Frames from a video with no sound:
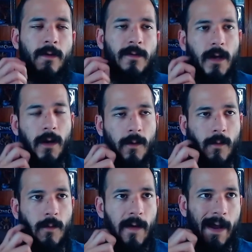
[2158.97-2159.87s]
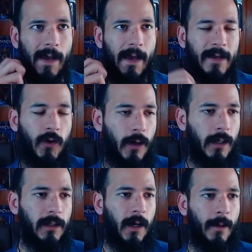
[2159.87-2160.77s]
So I talk
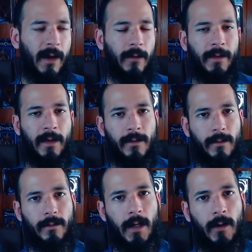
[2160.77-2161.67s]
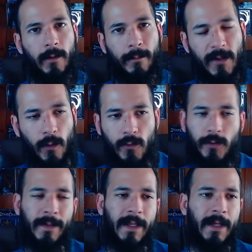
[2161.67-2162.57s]
a lot about this, in my
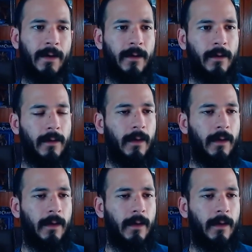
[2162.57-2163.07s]
social media,